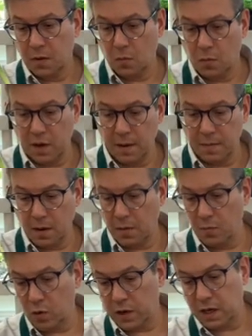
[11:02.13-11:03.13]
when
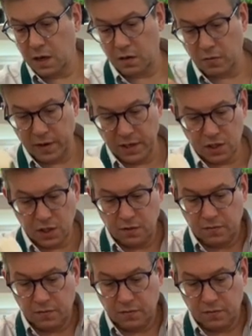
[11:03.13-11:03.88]
I'm working on arranging